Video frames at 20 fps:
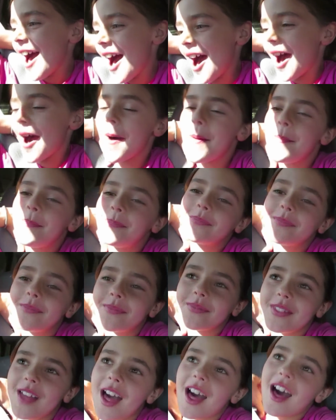um,
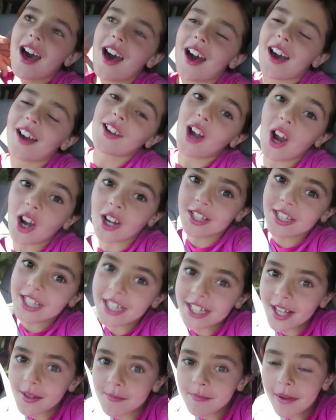uh,
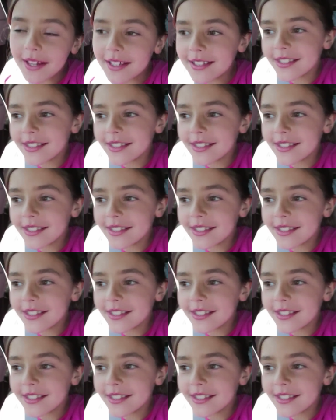Carly and my